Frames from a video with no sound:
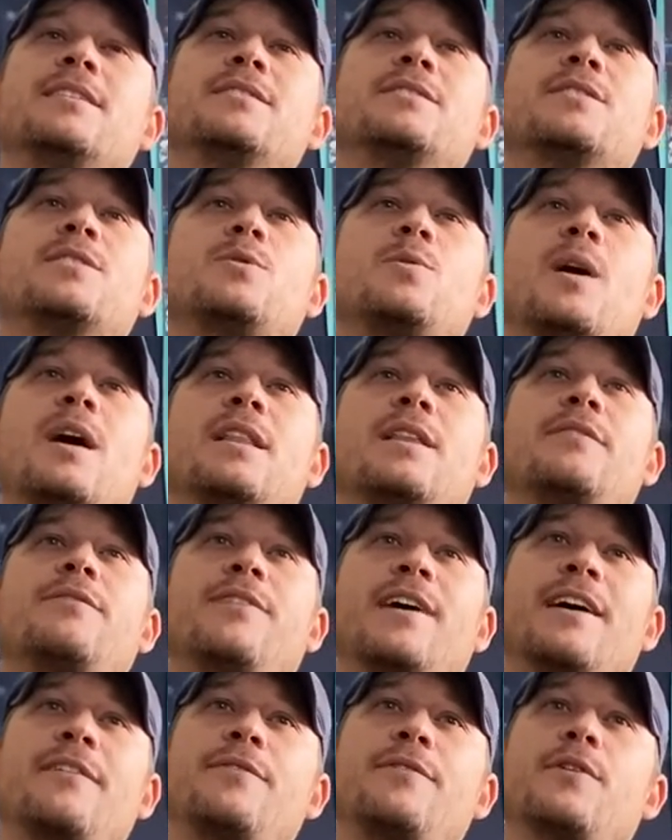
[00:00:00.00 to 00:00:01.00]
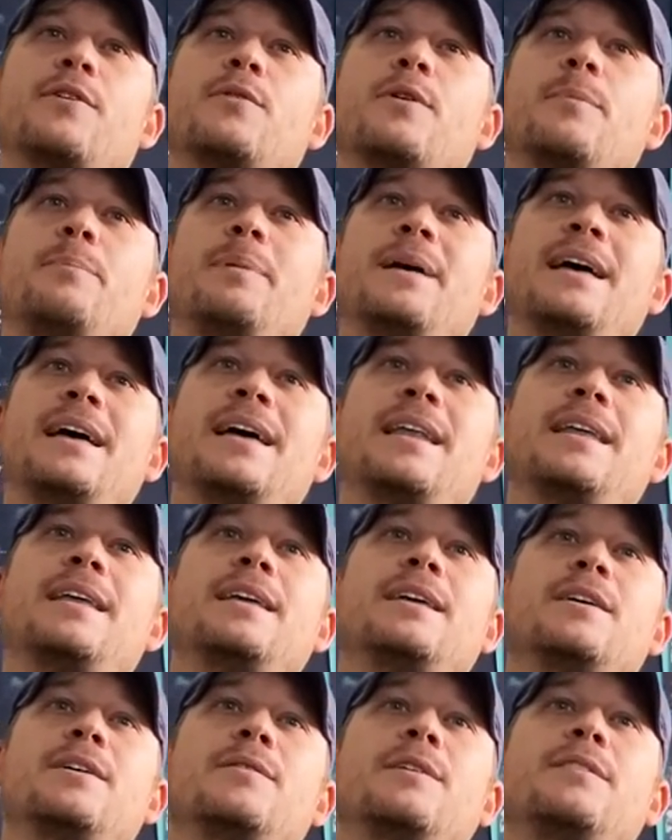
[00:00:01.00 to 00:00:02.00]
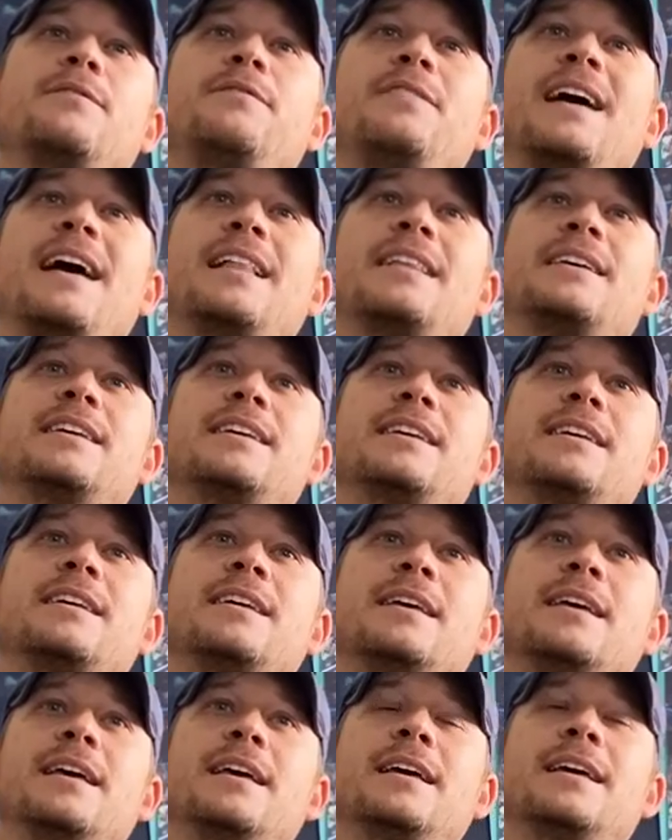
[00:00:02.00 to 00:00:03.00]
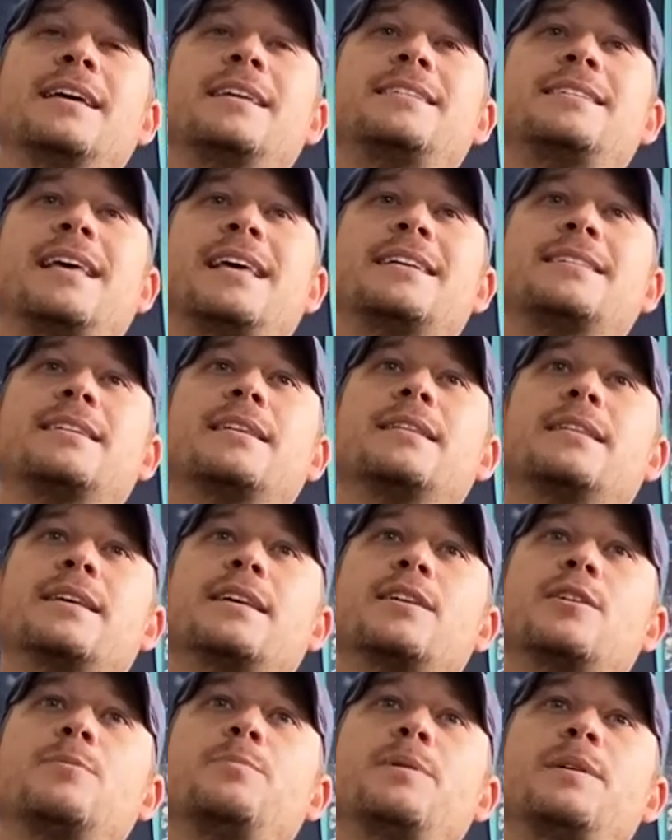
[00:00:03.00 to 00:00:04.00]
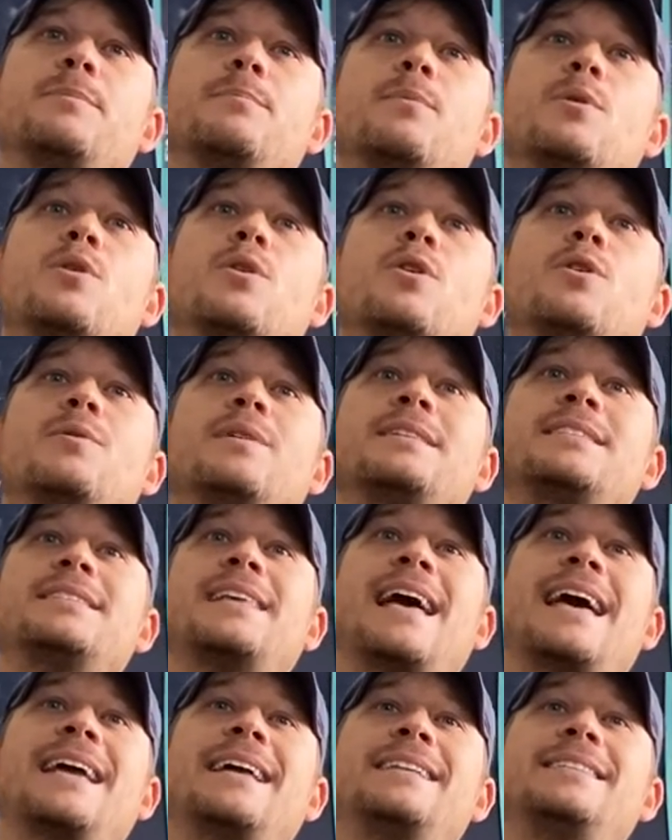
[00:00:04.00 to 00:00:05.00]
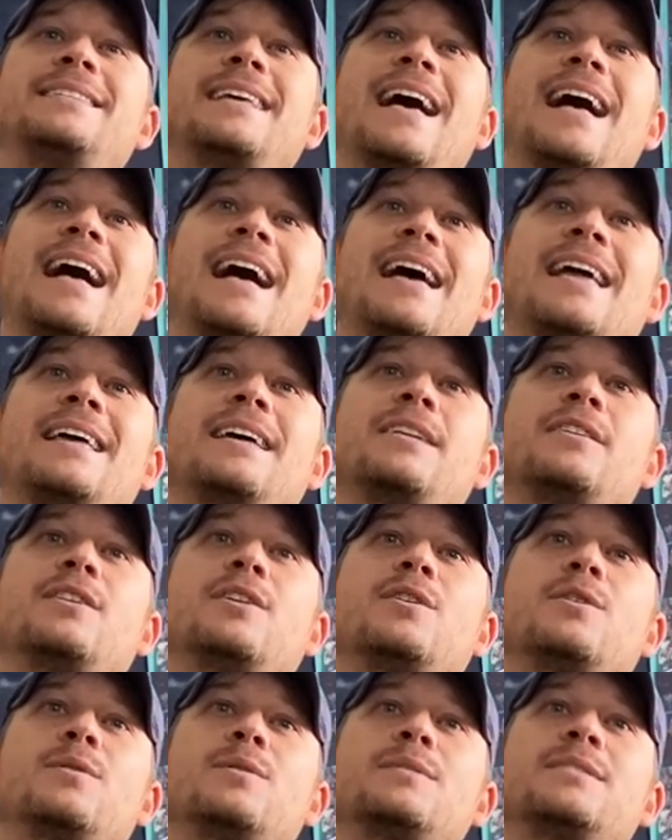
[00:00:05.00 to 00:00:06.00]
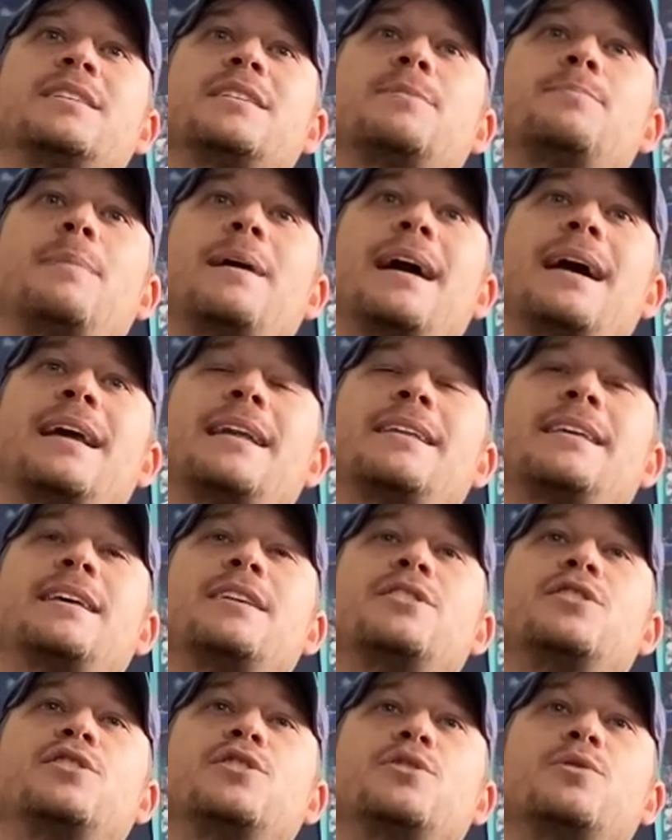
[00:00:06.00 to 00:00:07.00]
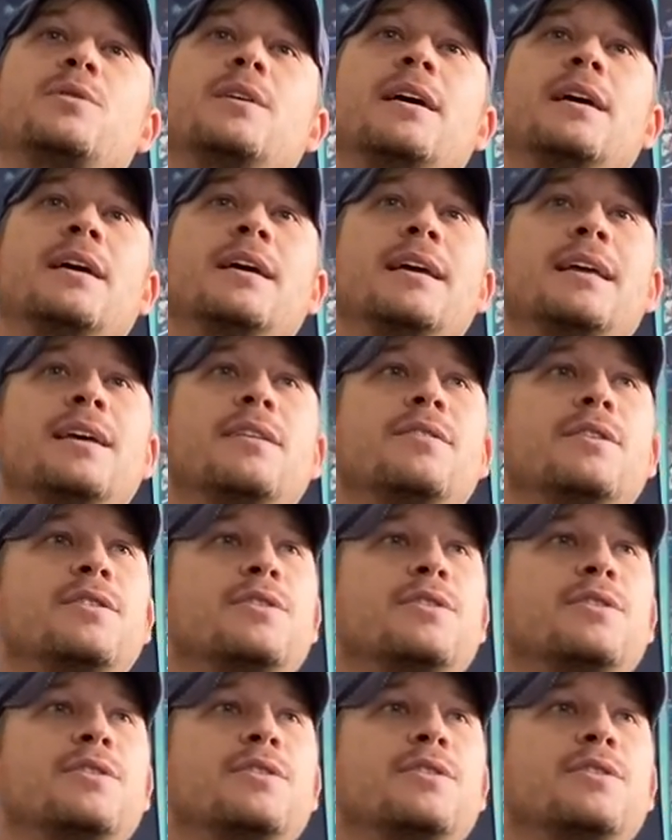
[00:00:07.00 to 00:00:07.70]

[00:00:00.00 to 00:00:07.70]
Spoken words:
to qualify for a bed here at Valley. It takes a little bit more. A psych diagnosis might get you in the